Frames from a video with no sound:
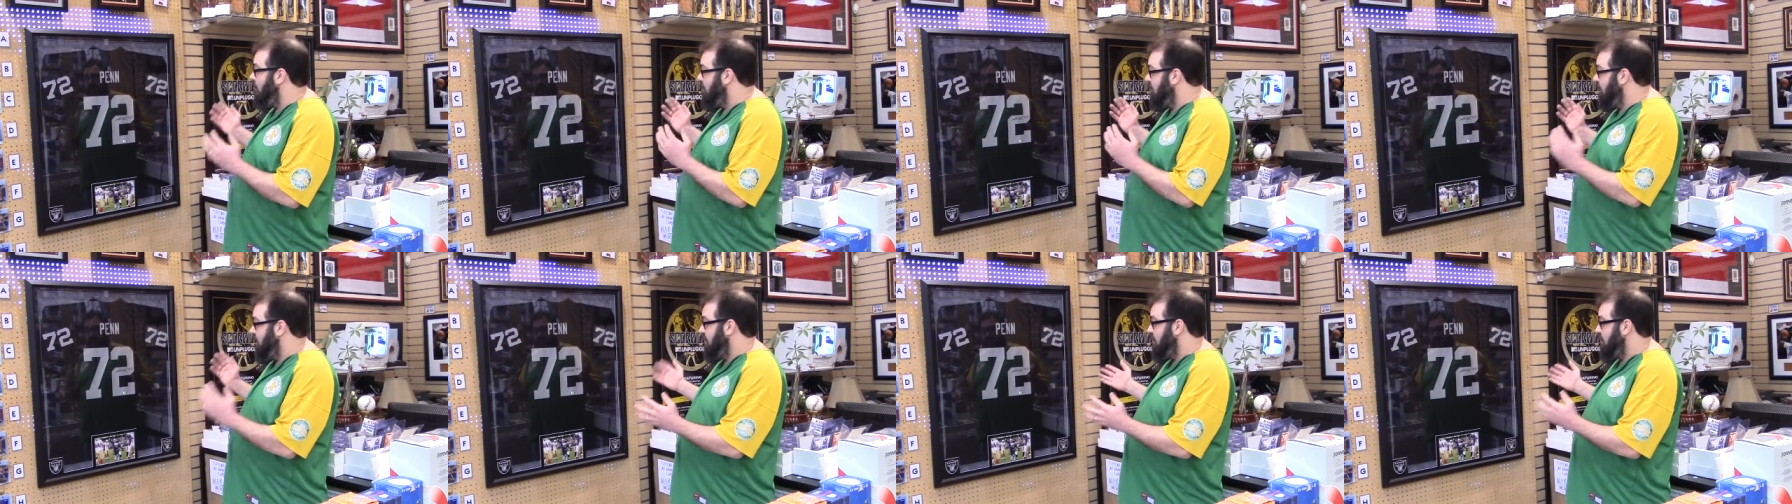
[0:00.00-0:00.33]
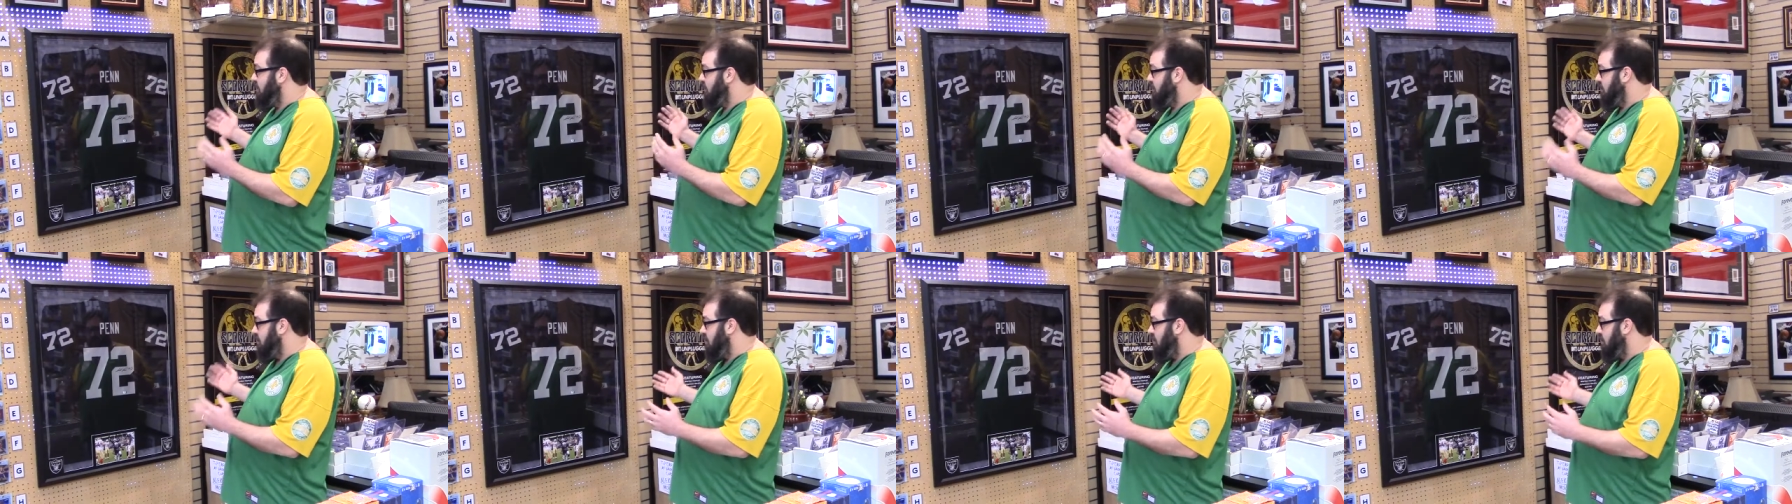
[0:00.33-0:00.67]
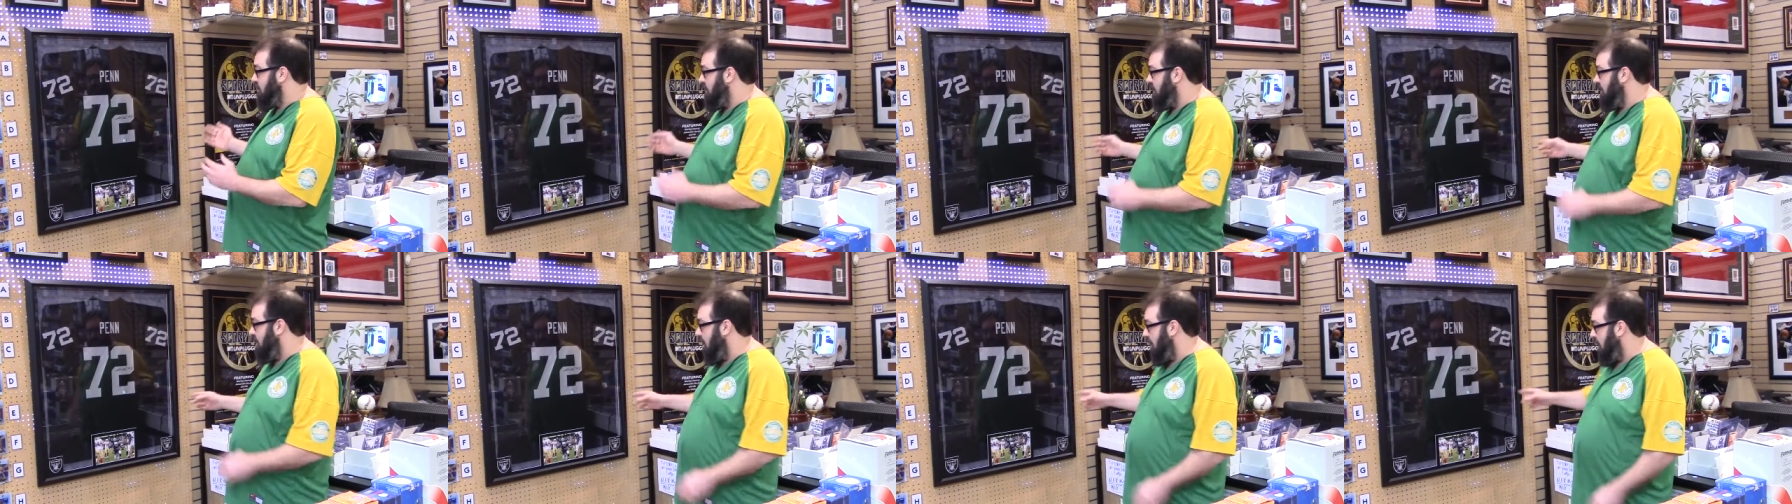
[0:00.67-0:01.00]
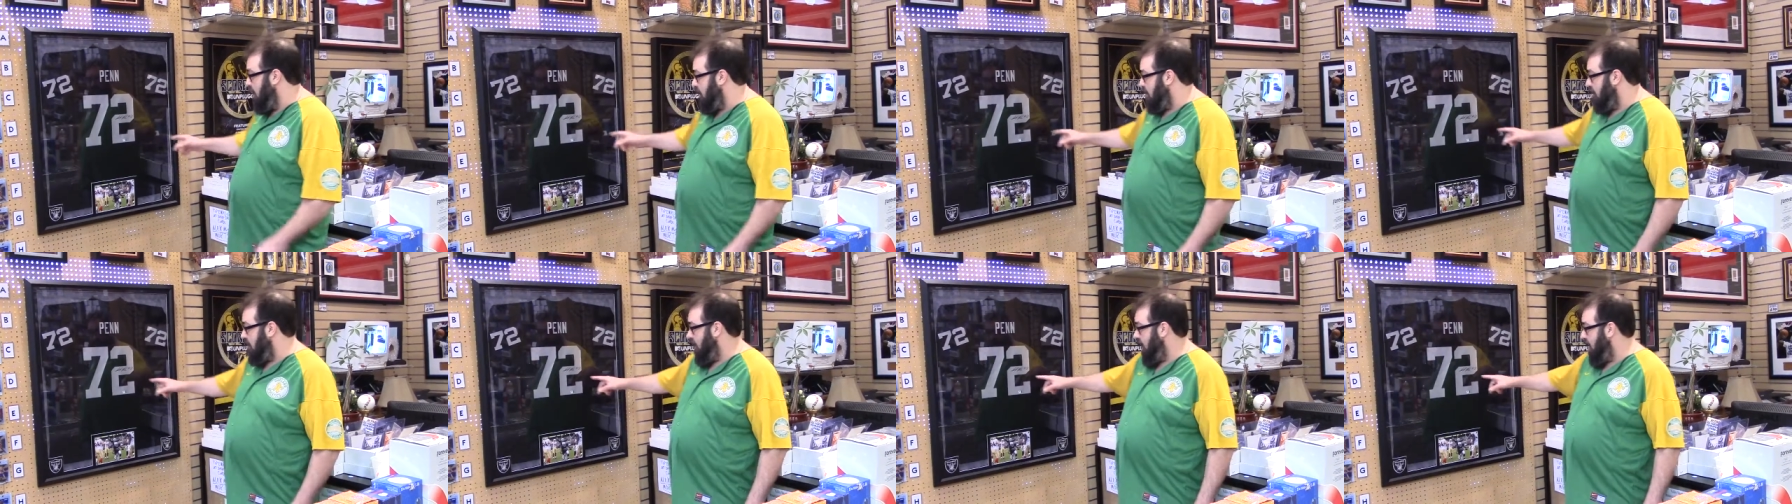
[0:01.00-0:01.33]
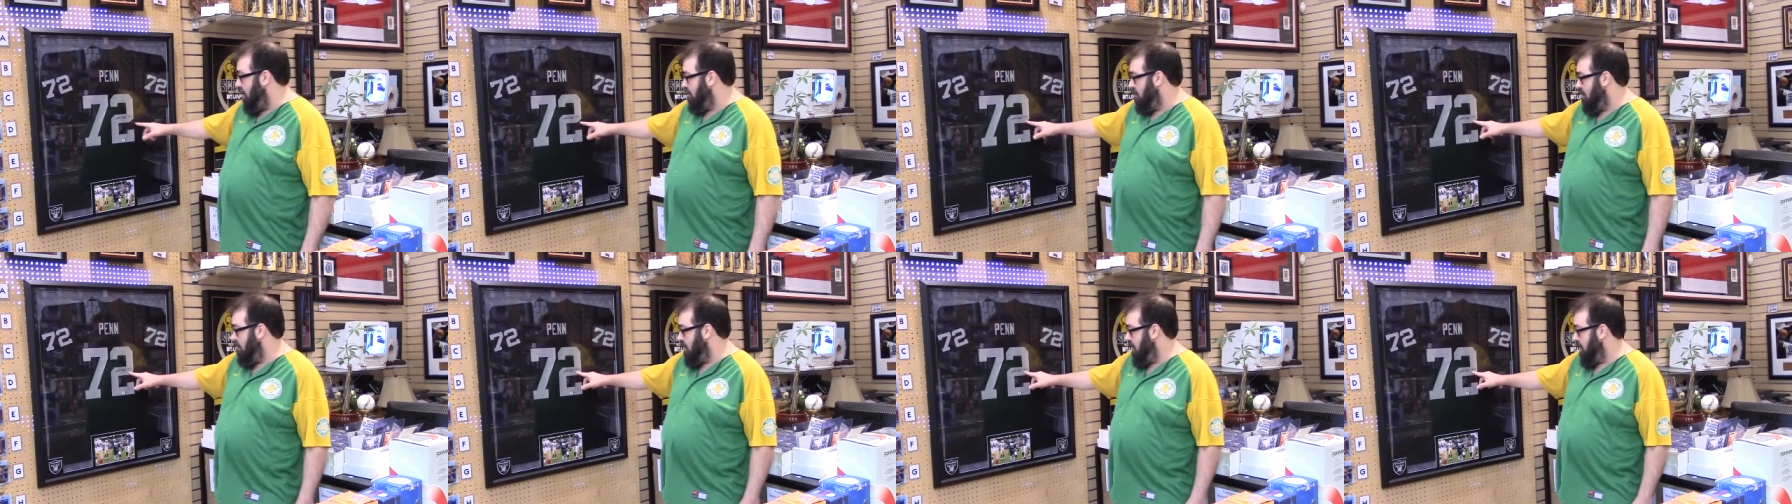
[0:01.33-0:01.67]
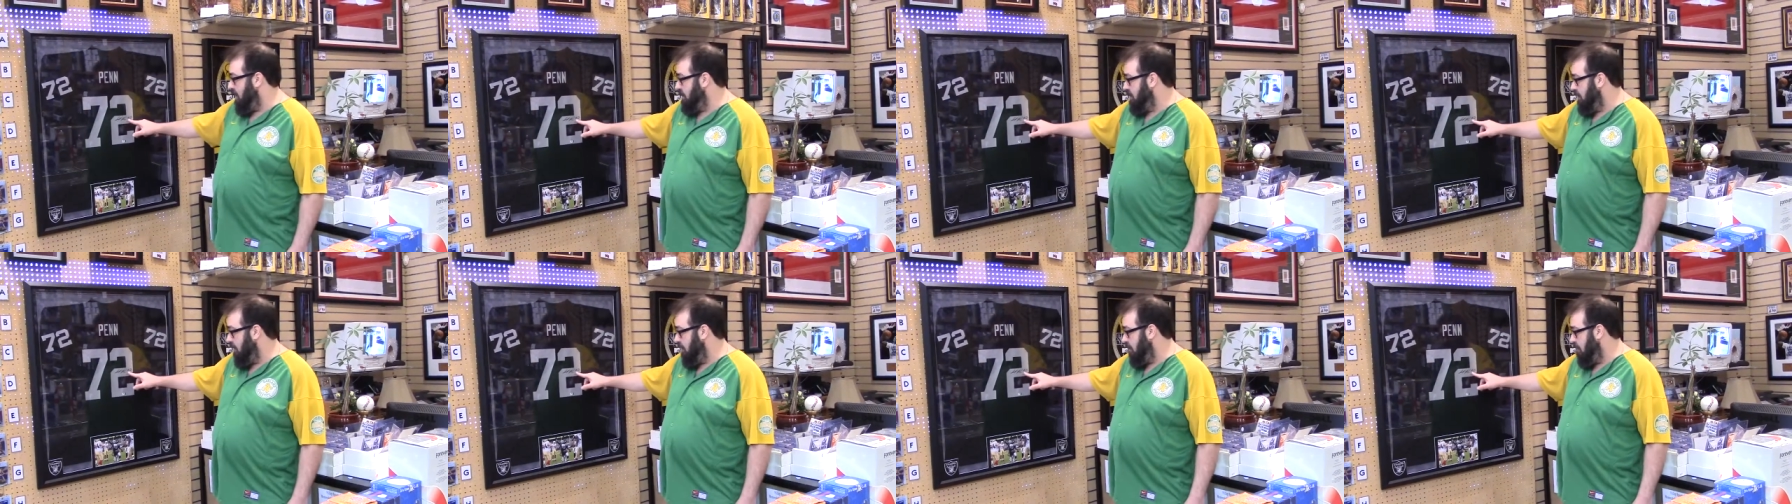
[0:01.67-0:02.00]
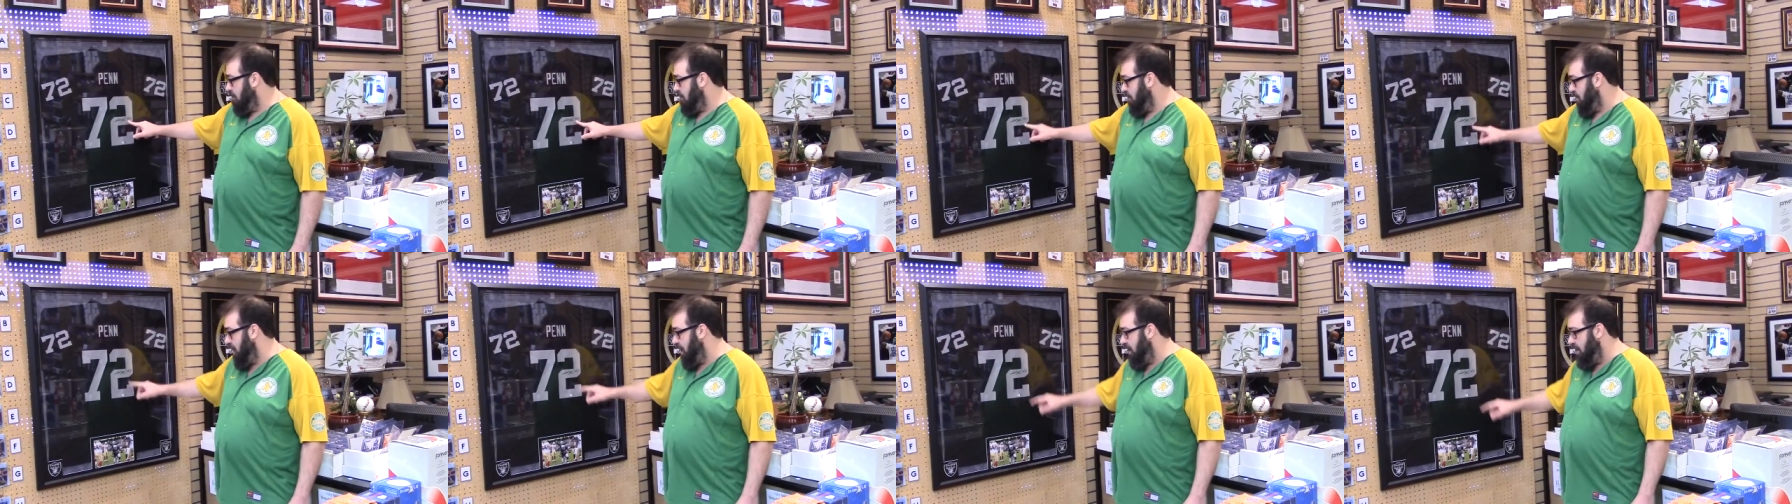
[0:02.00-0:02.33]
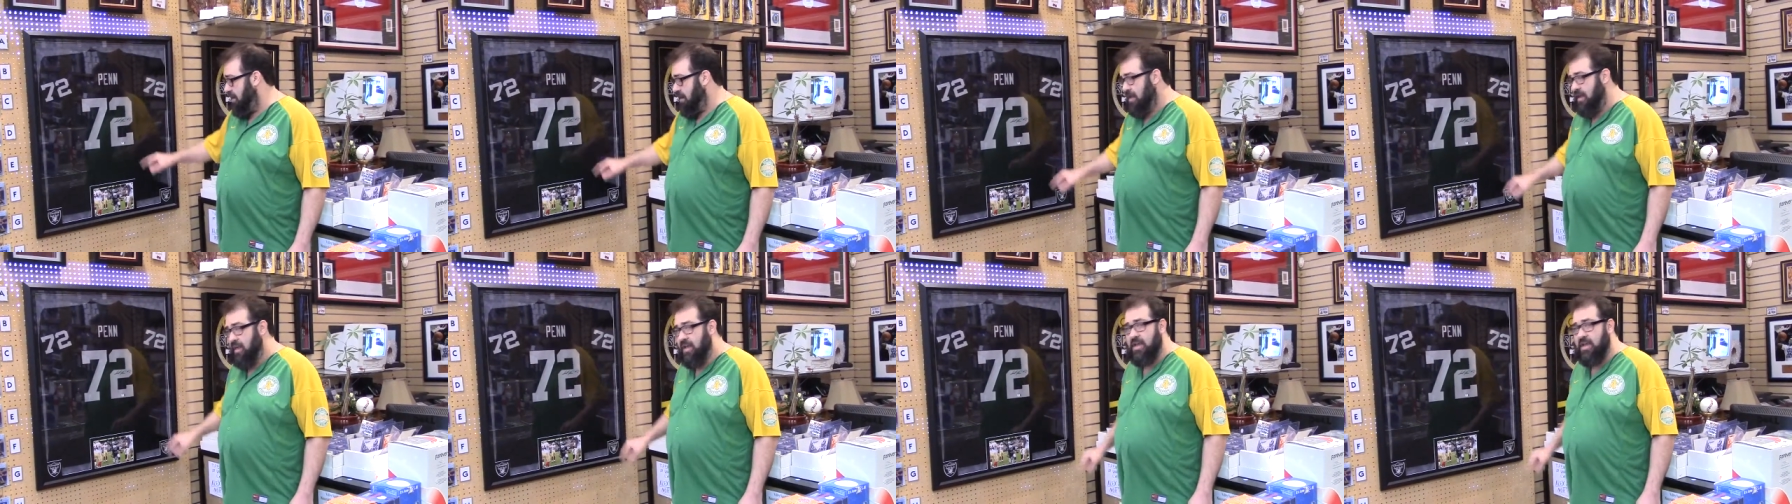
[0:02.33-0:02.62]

this jersey autographed by Donald Penn.